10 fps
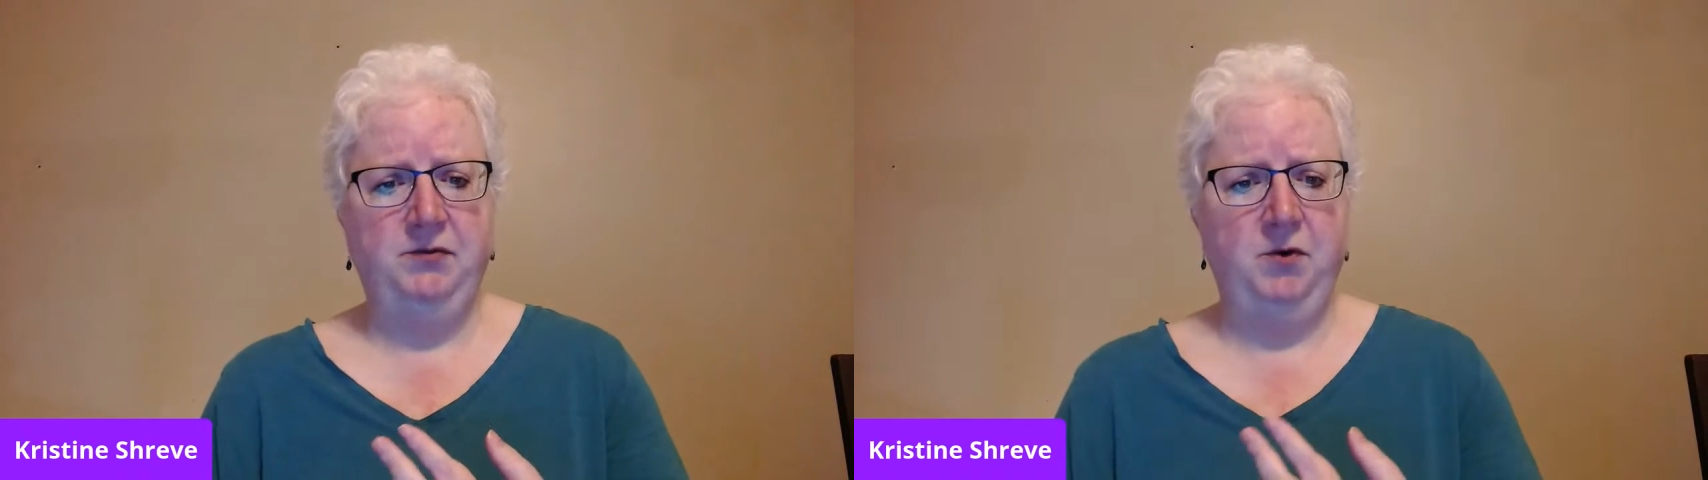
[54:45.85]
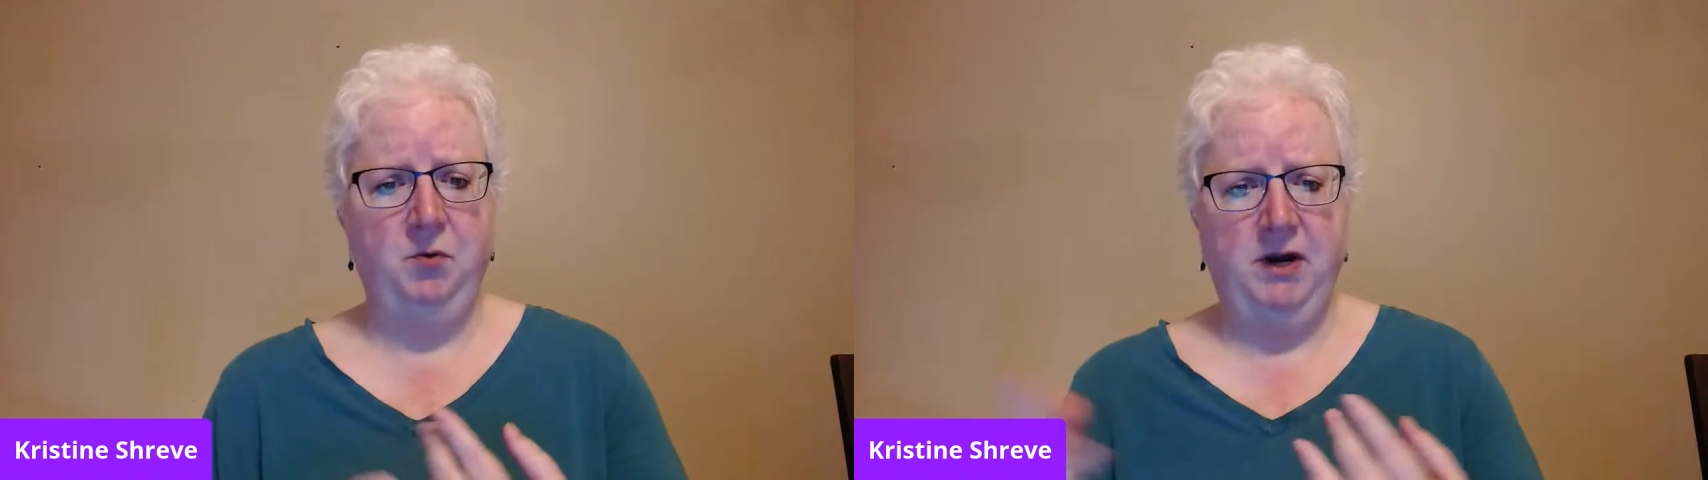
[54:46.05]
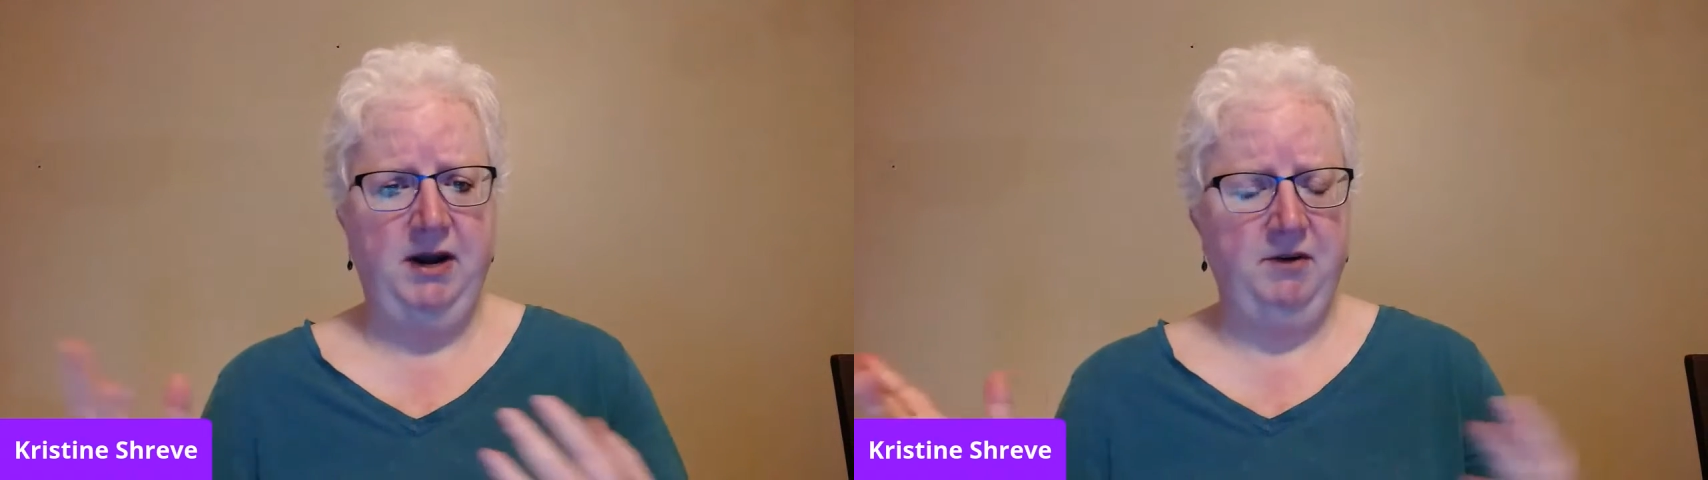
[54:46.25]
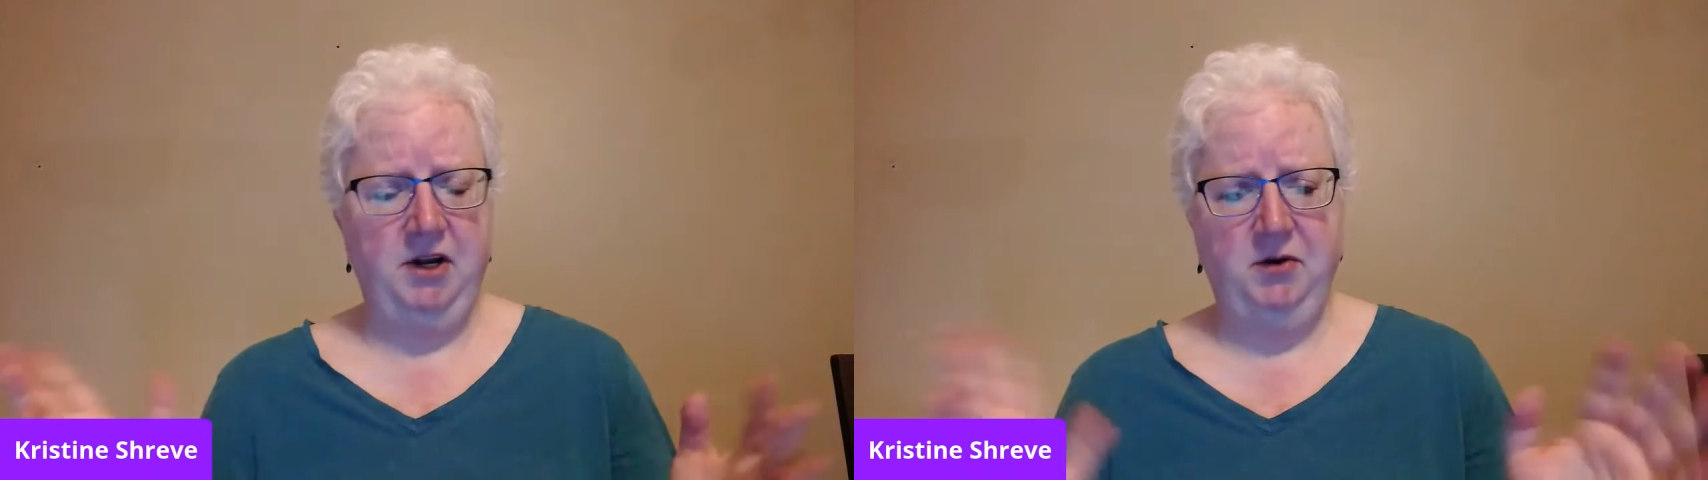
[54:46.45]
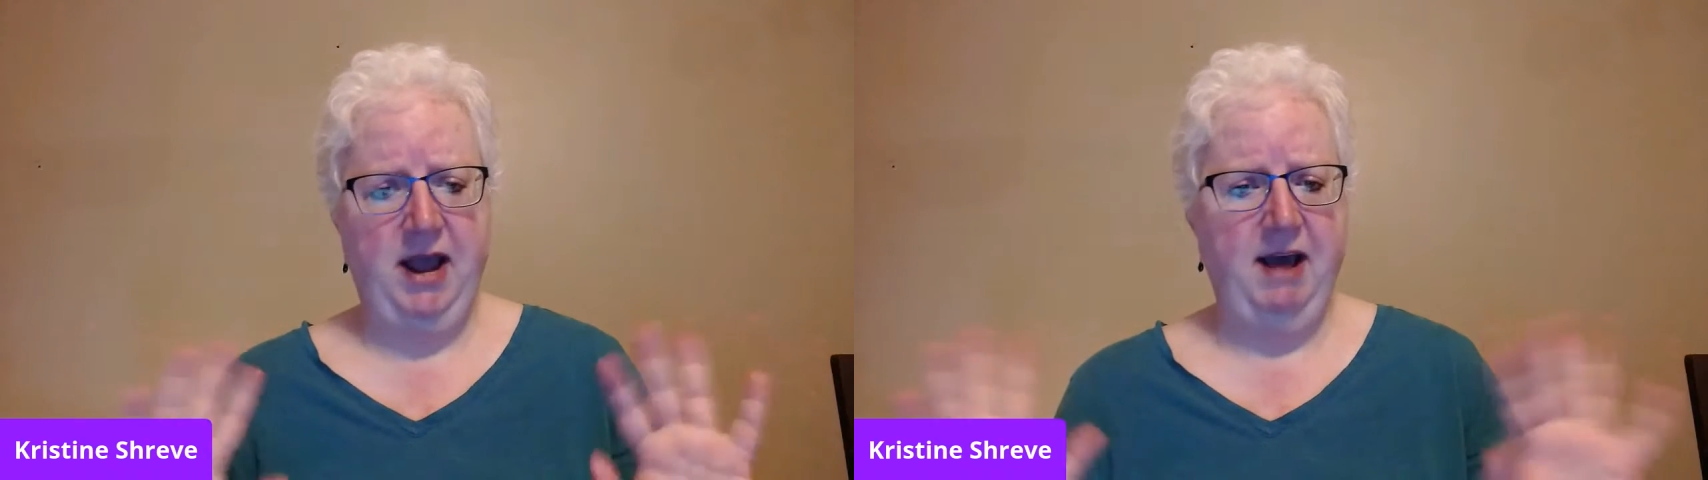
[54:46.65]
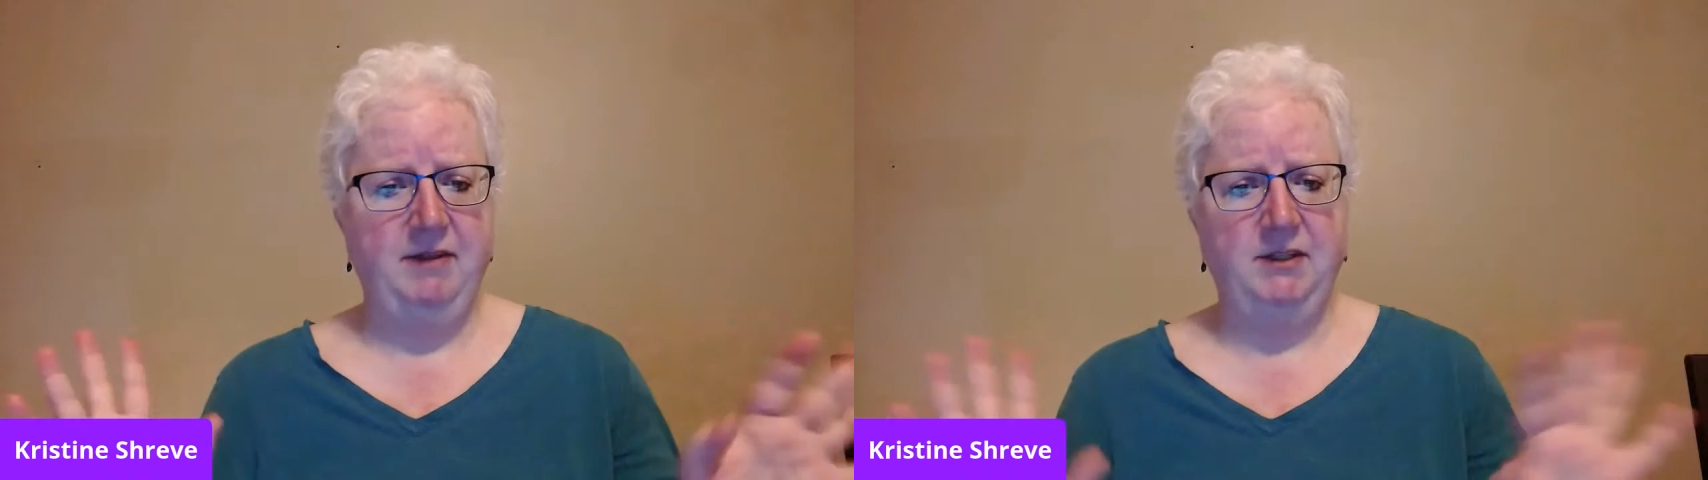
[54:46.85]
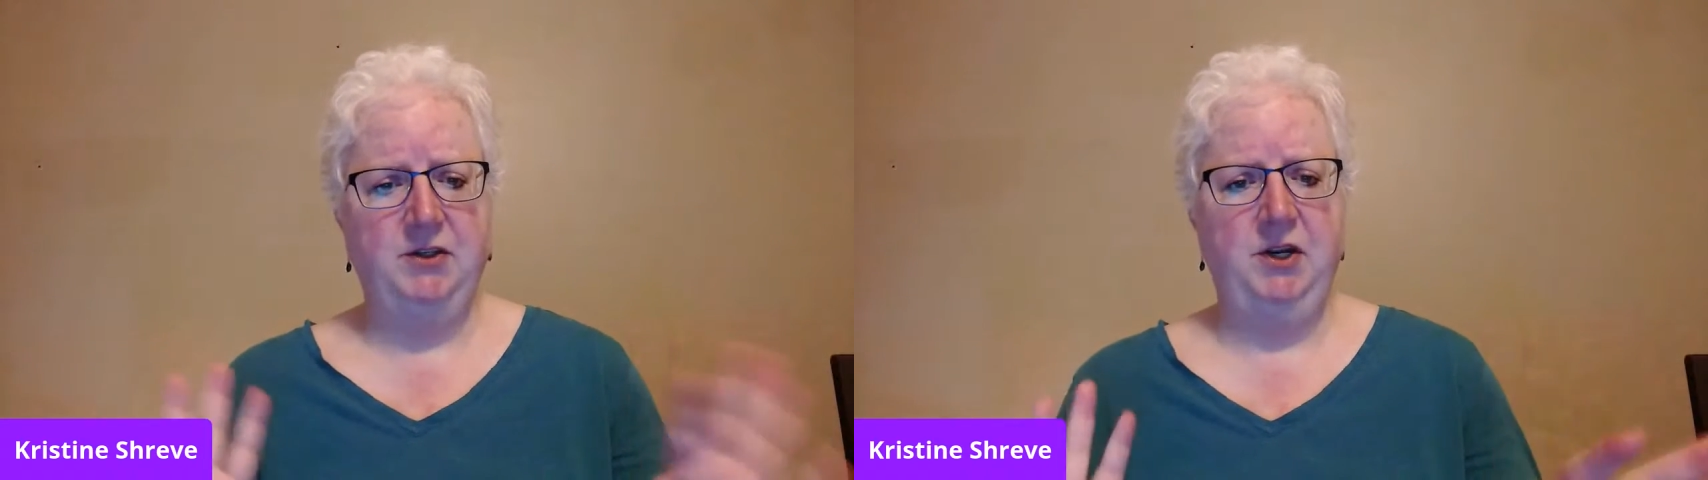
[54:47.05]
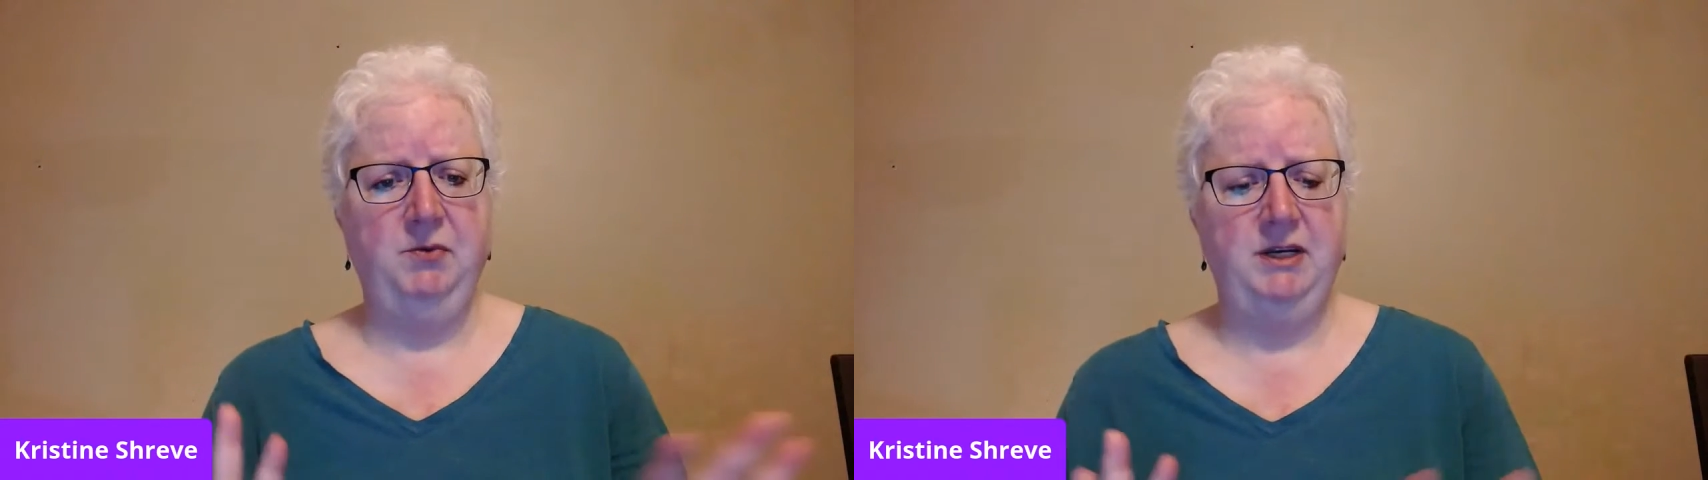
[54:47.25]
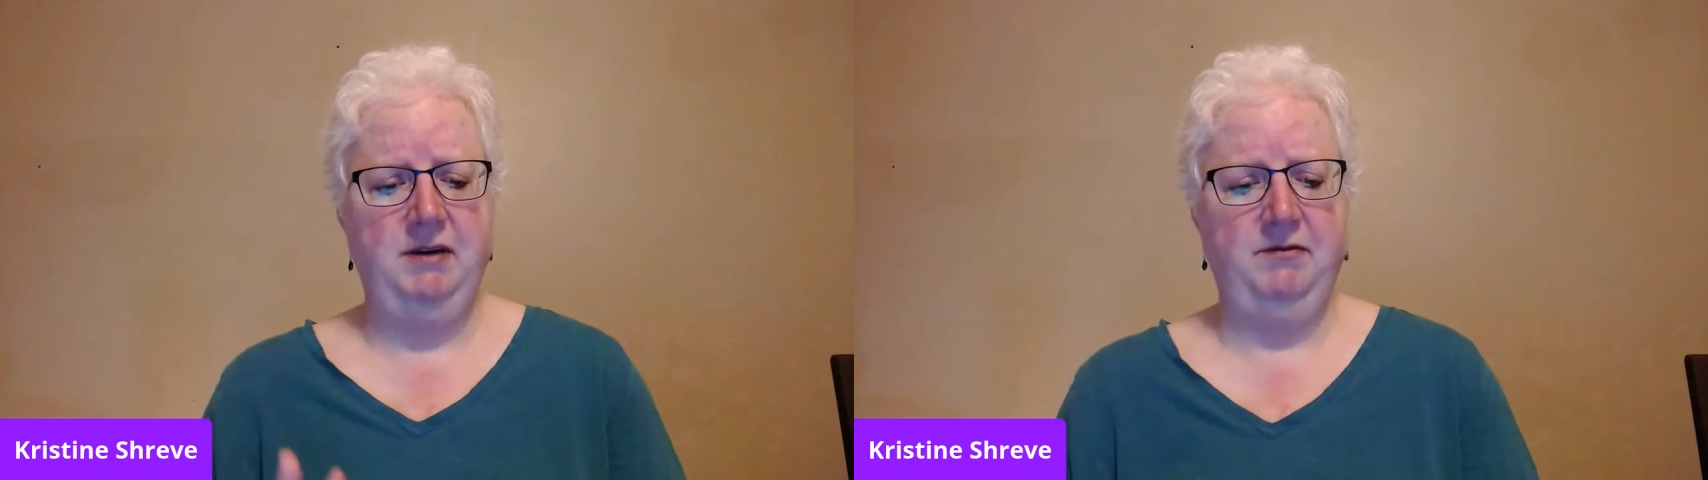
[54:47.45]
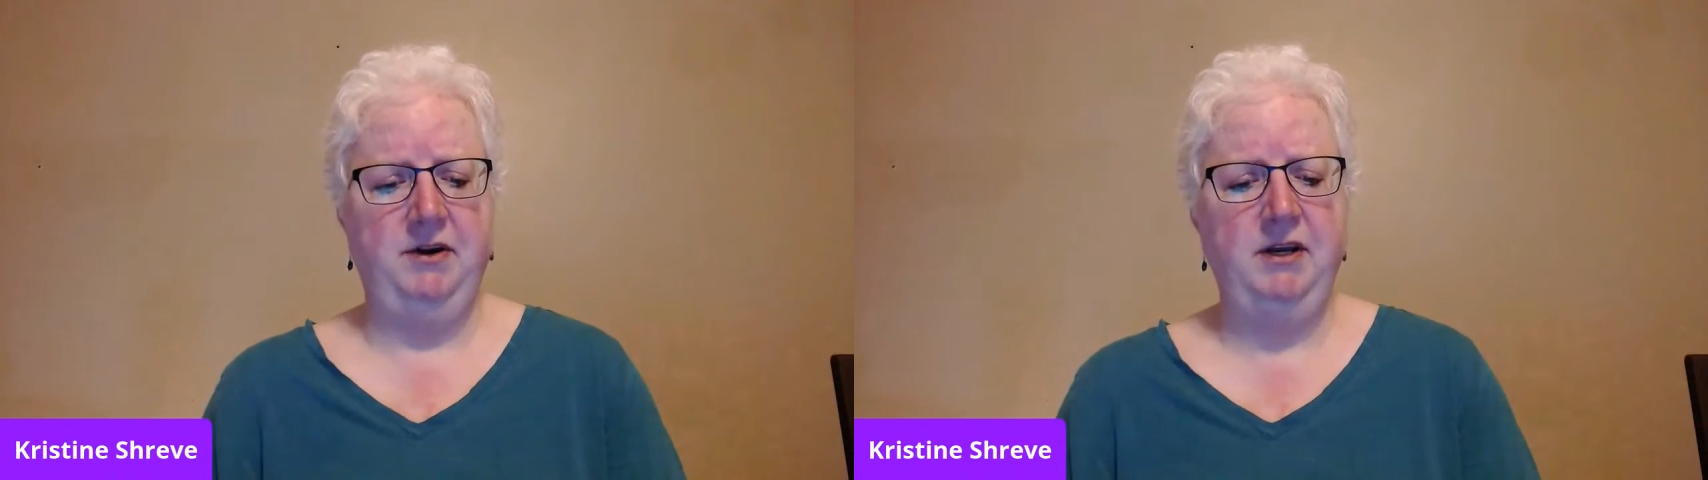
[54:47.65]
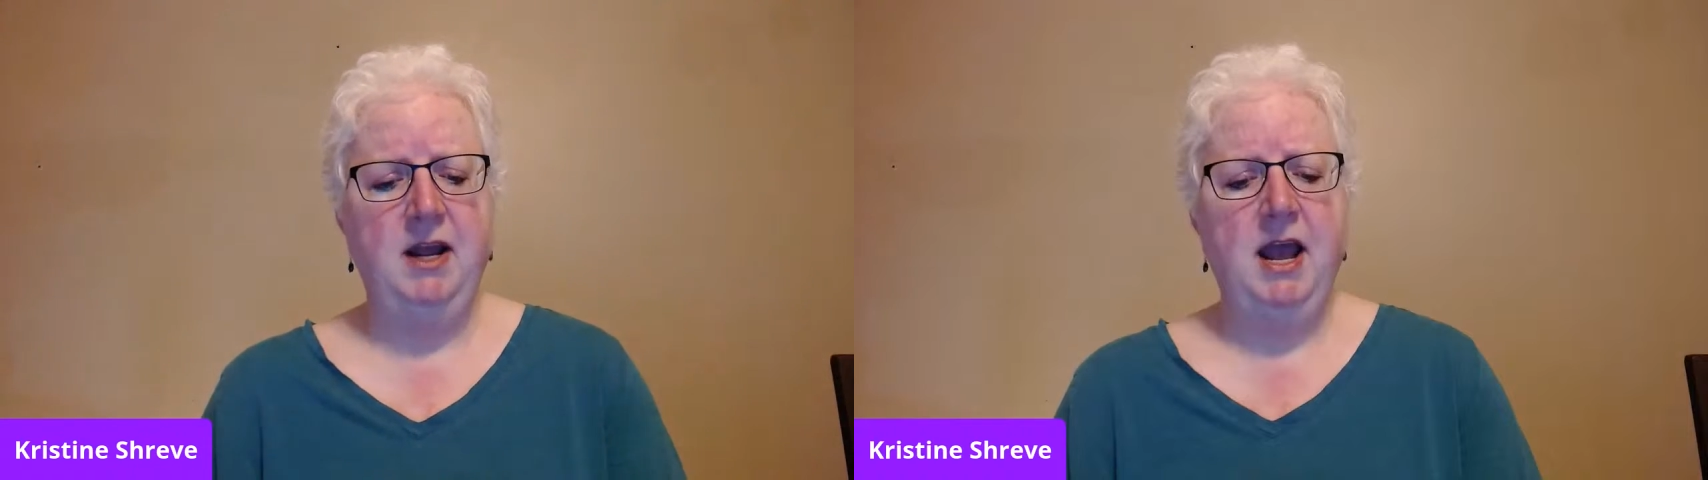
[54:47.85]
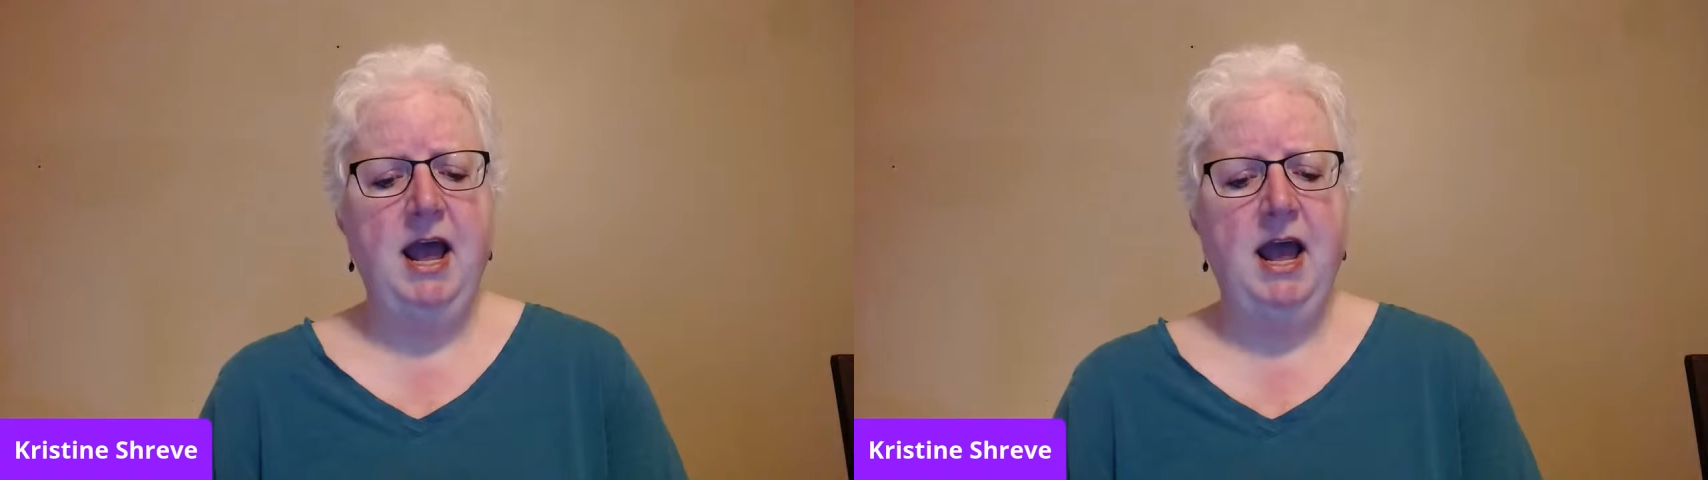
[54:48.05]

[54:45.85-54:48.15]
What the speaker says: for whatever you have that's new and different.